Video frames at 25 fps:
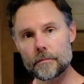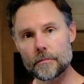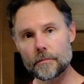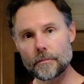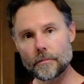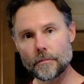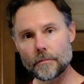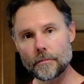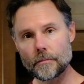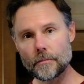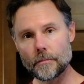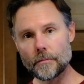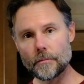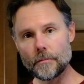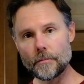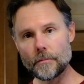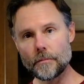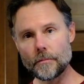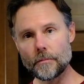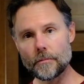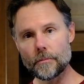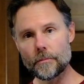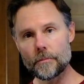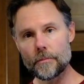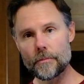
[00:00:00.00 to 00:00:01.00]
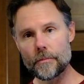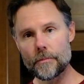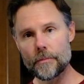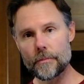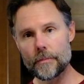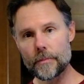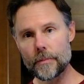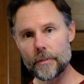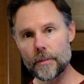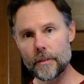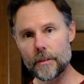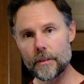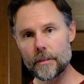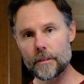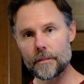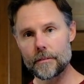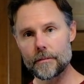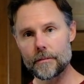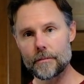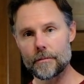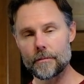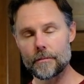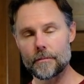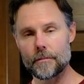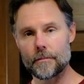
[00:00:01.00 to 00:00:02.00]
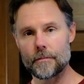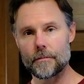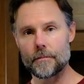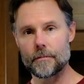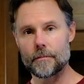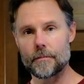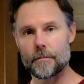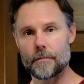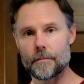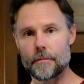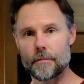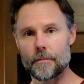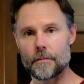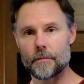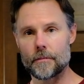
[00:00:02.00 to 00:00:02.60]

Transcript: This person isn't speaking.